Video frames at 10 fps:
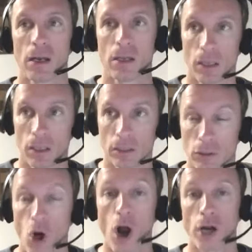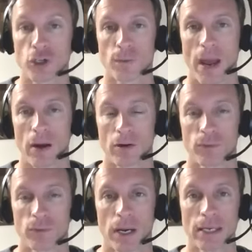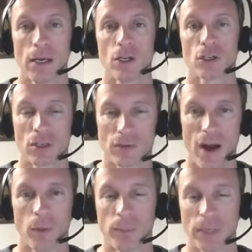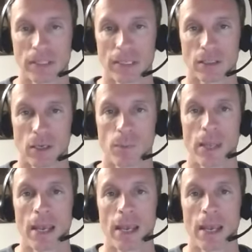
a large amount of money to develop this system,